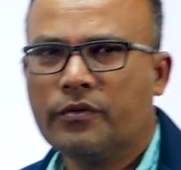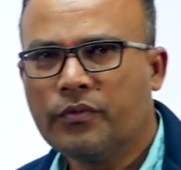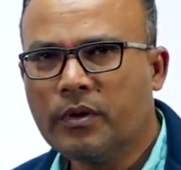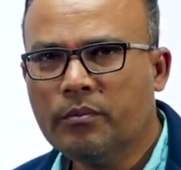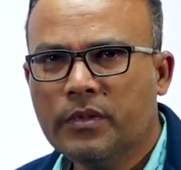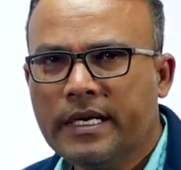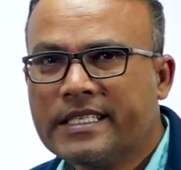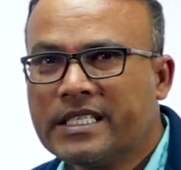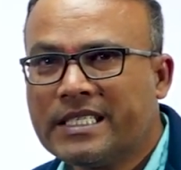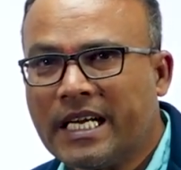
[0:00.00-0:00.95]
from
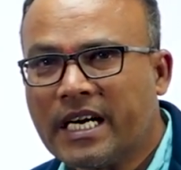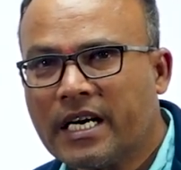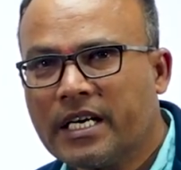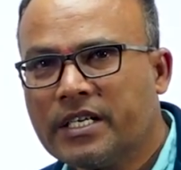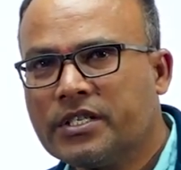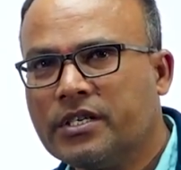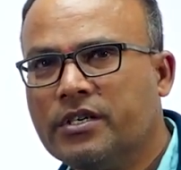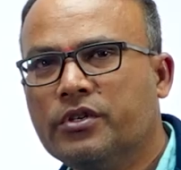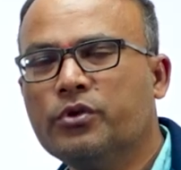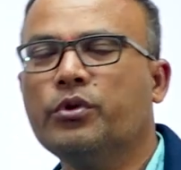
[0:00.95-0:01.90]
its
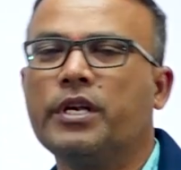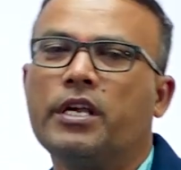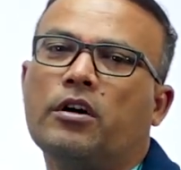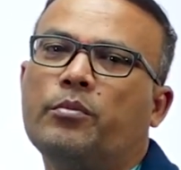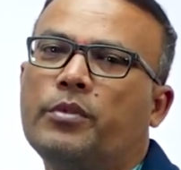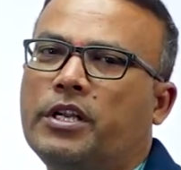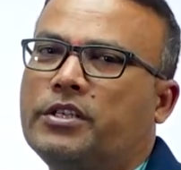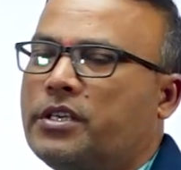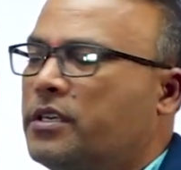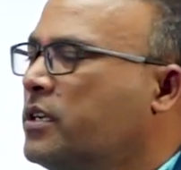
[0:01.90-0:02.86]
generation to
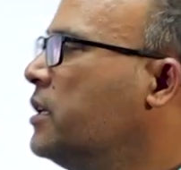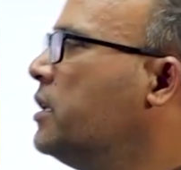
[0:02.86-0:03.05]
recombination.